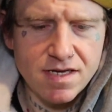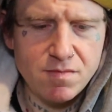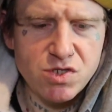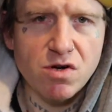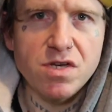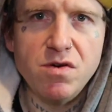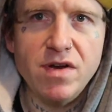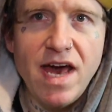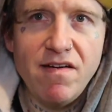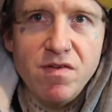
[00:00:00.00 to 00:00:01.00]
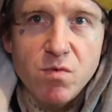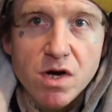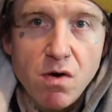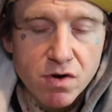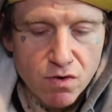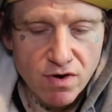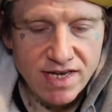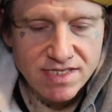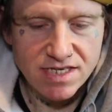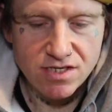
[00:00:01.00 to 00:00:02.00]
I'm sure you and Evan were going
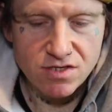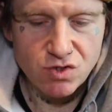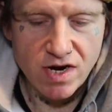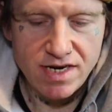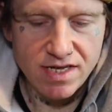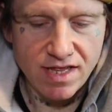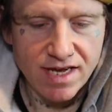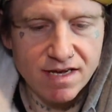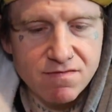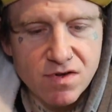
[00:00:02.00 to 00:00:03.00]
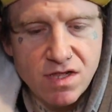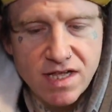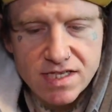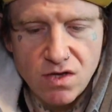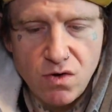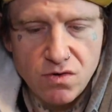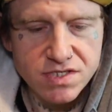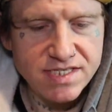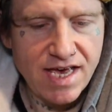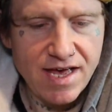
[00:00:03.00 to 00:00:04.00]
crazy trying to like collect the whole
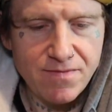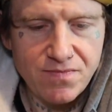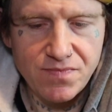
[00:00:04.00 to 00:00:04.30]
set.